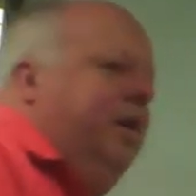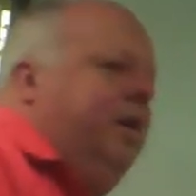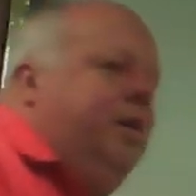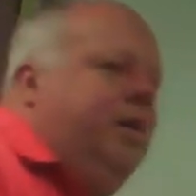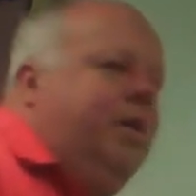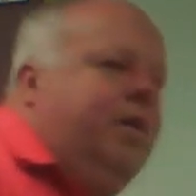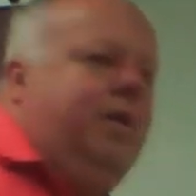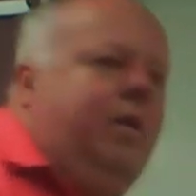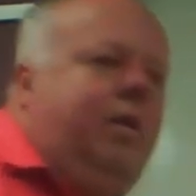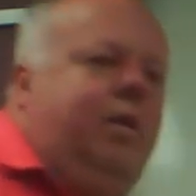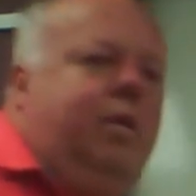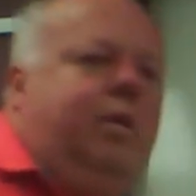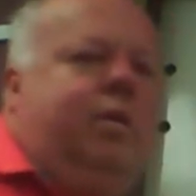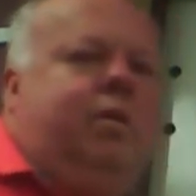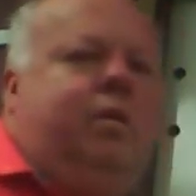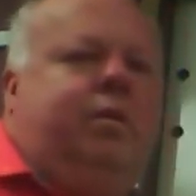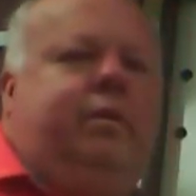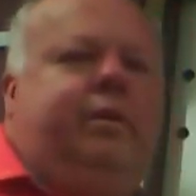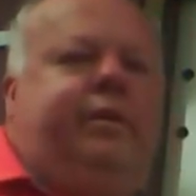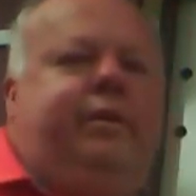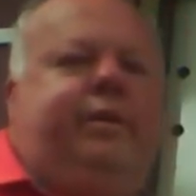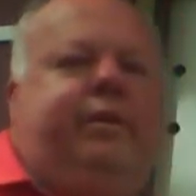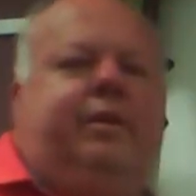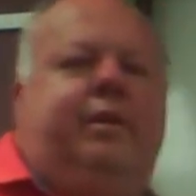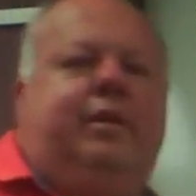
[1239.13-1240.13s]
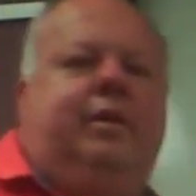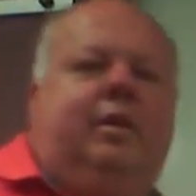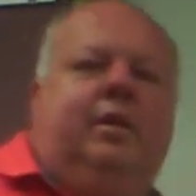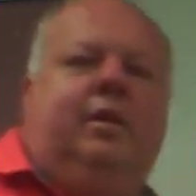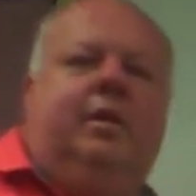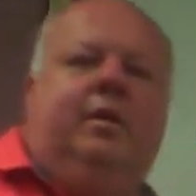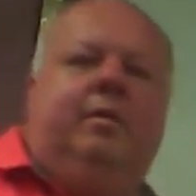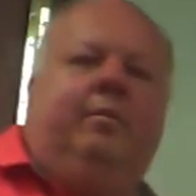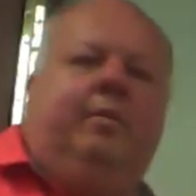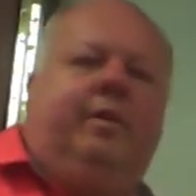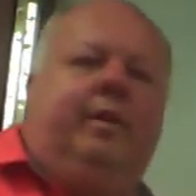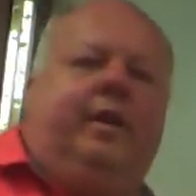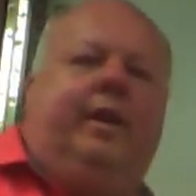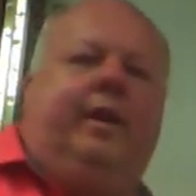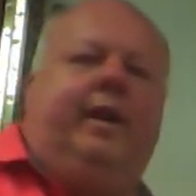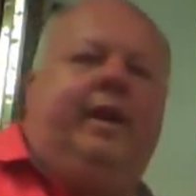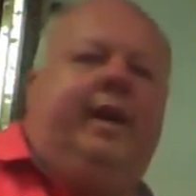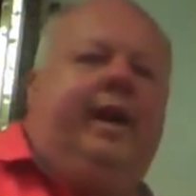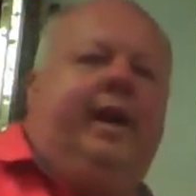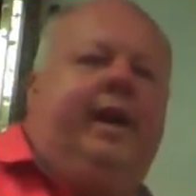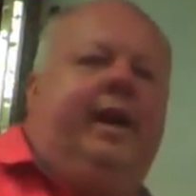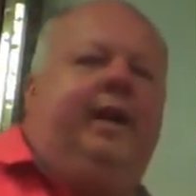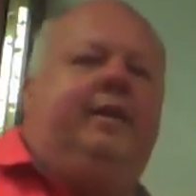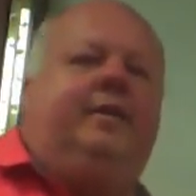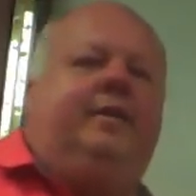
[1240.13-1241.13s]
or old, middle
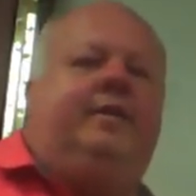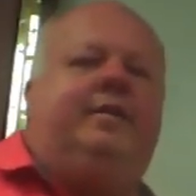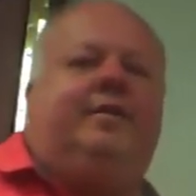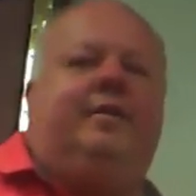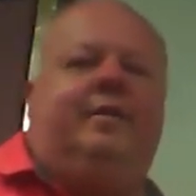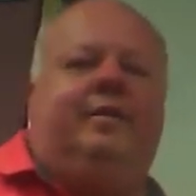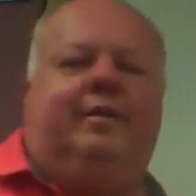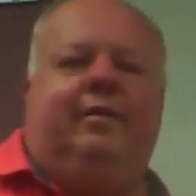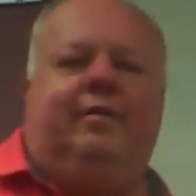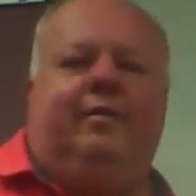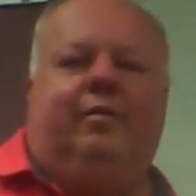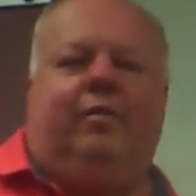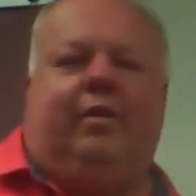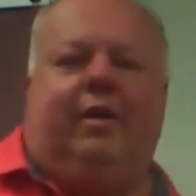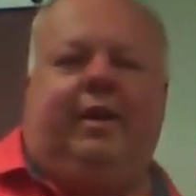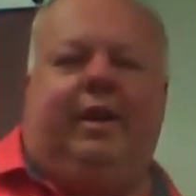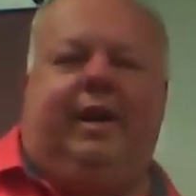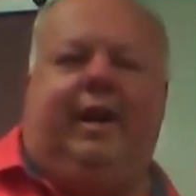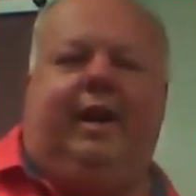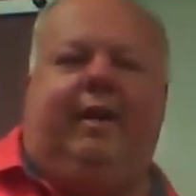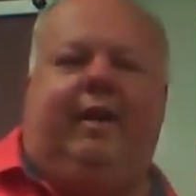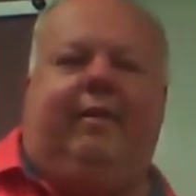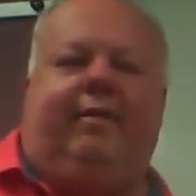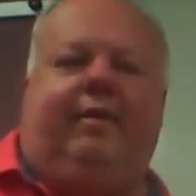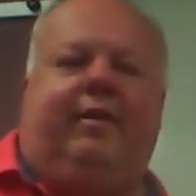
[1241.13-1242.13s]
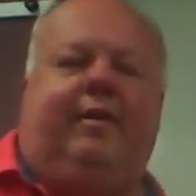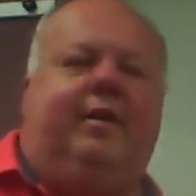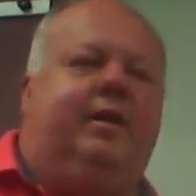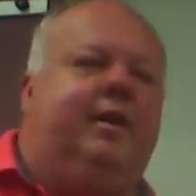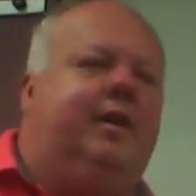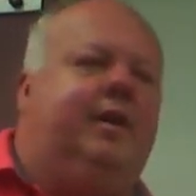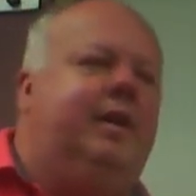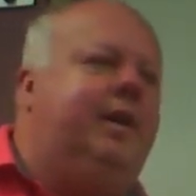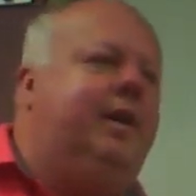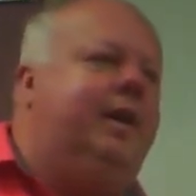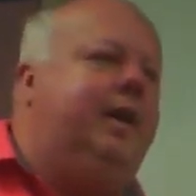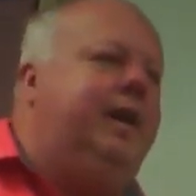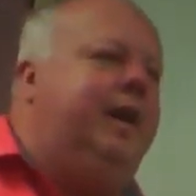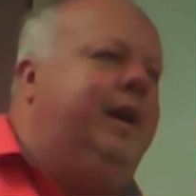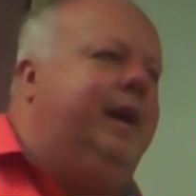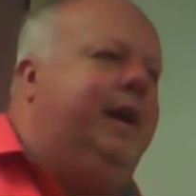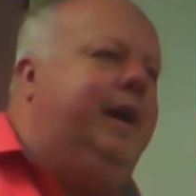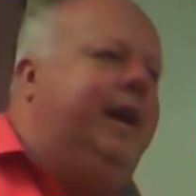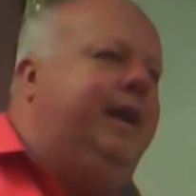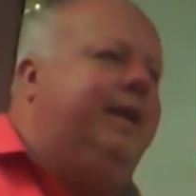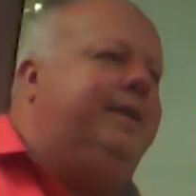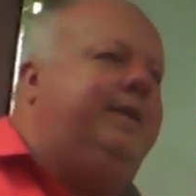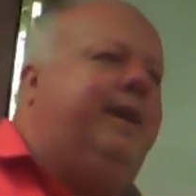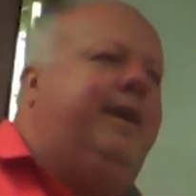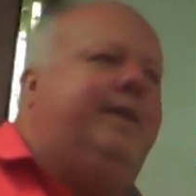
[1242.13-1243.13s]
age, whatever,
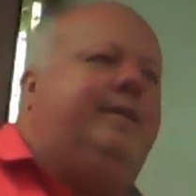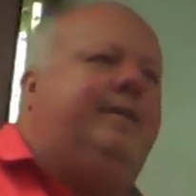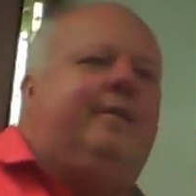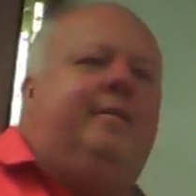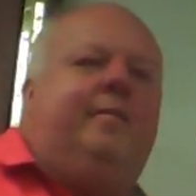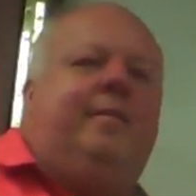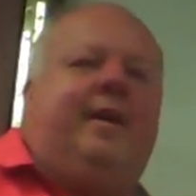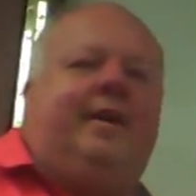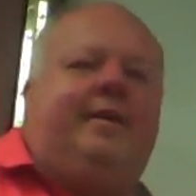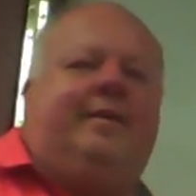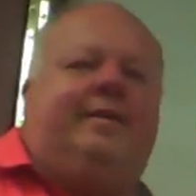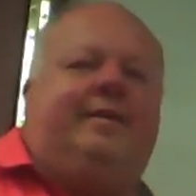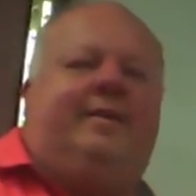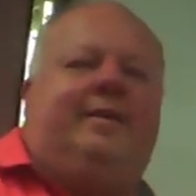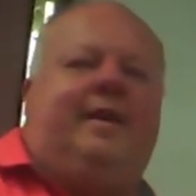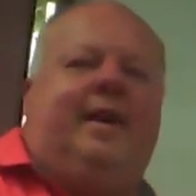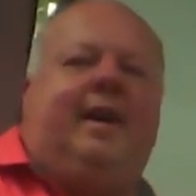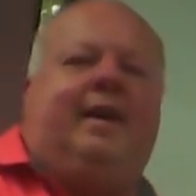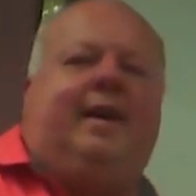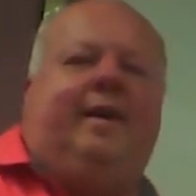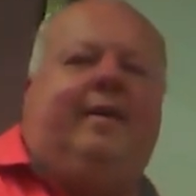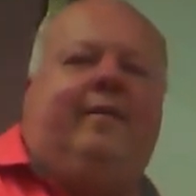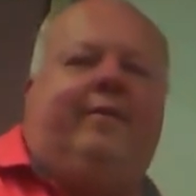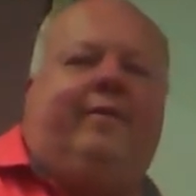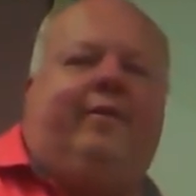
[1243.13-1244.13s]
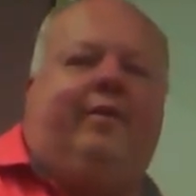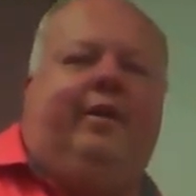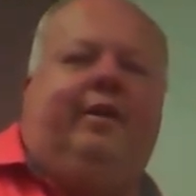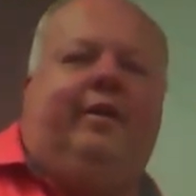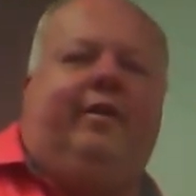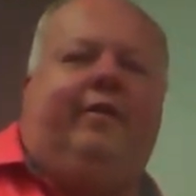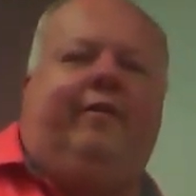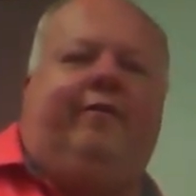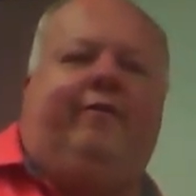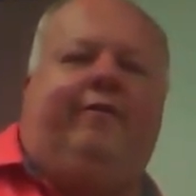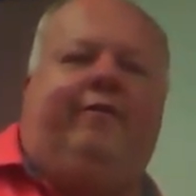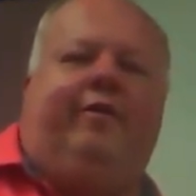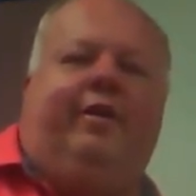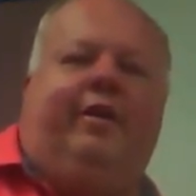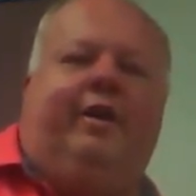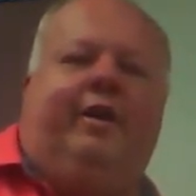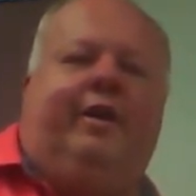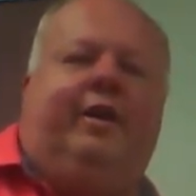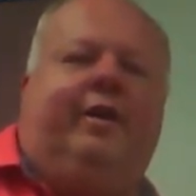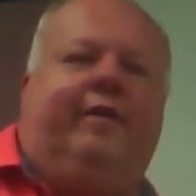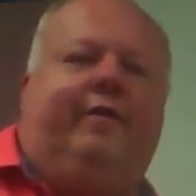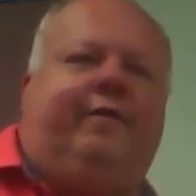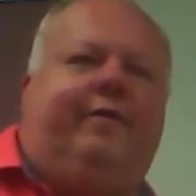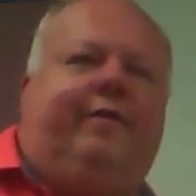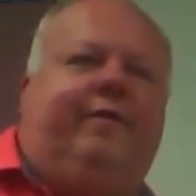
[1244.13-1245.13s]
it takes about a second for your
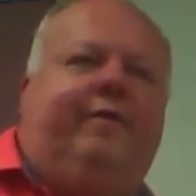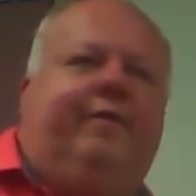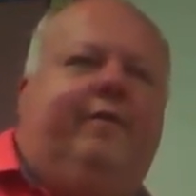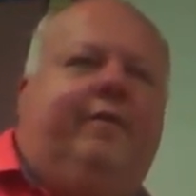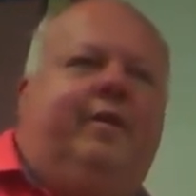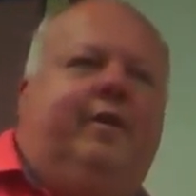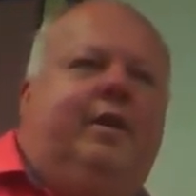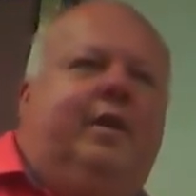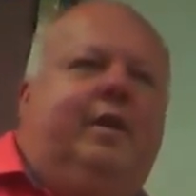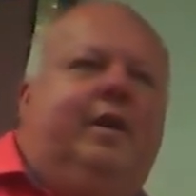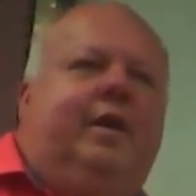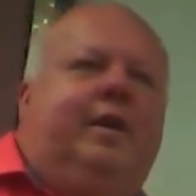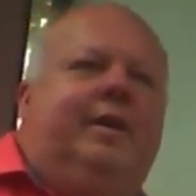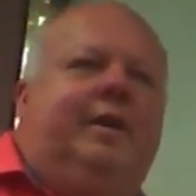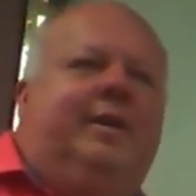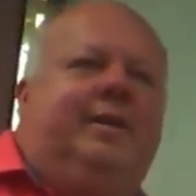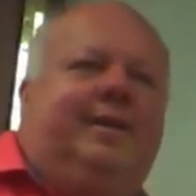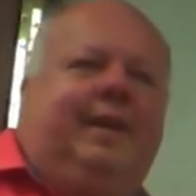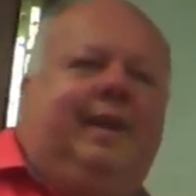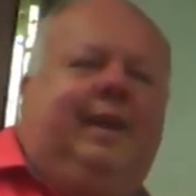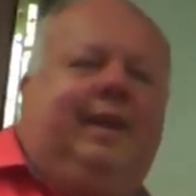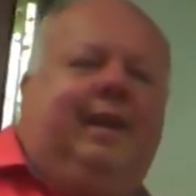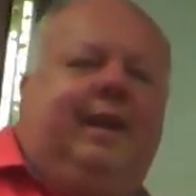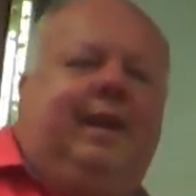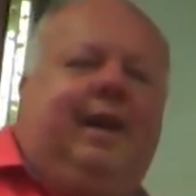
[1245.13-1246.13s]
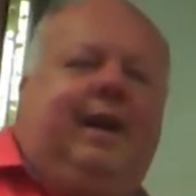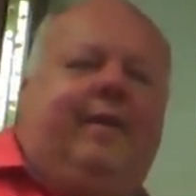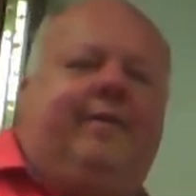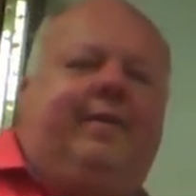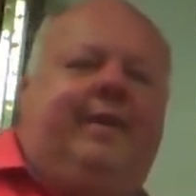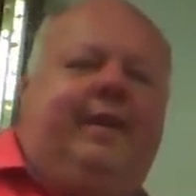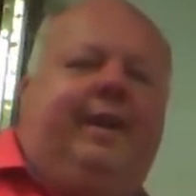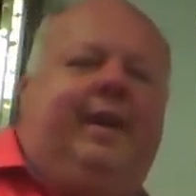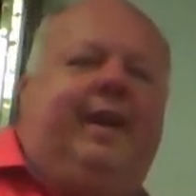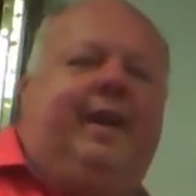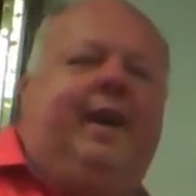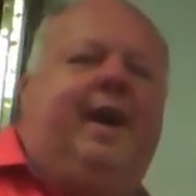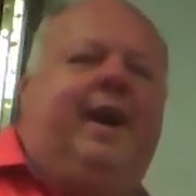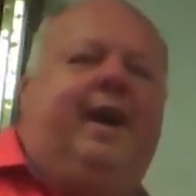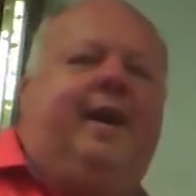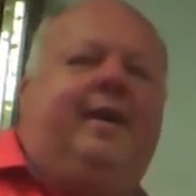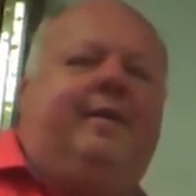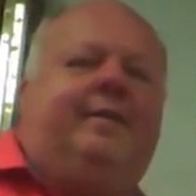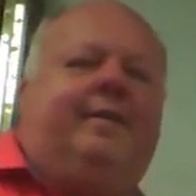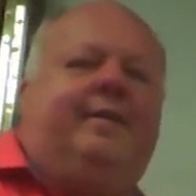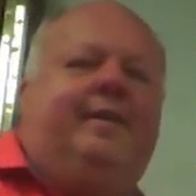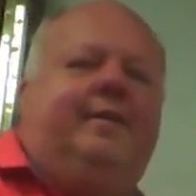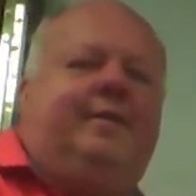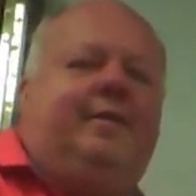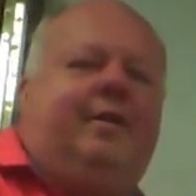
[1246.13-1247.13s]
foot to get off the gas
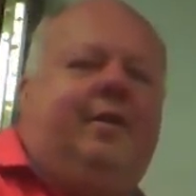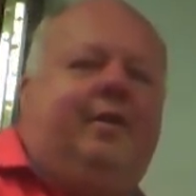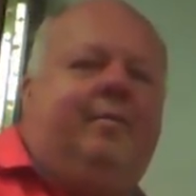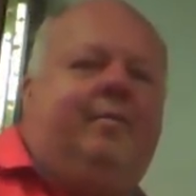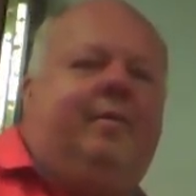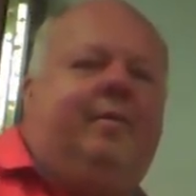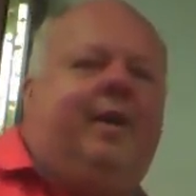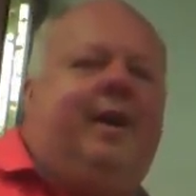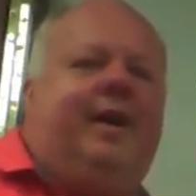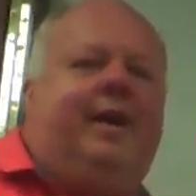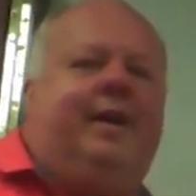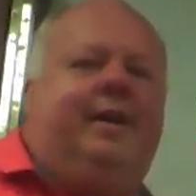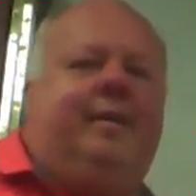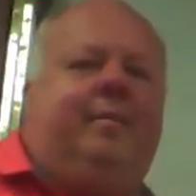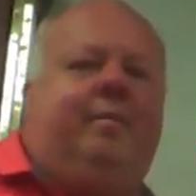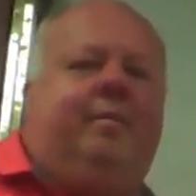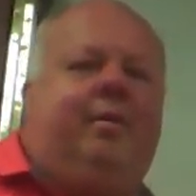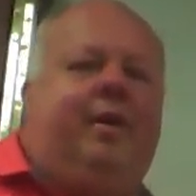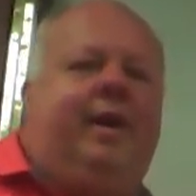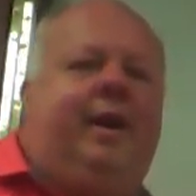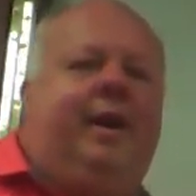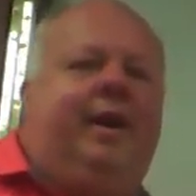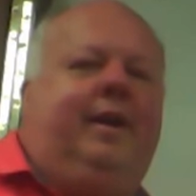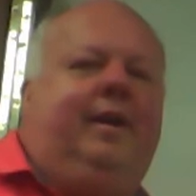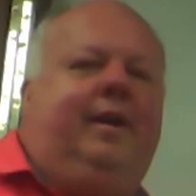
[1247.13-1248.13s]
and start applying the brake.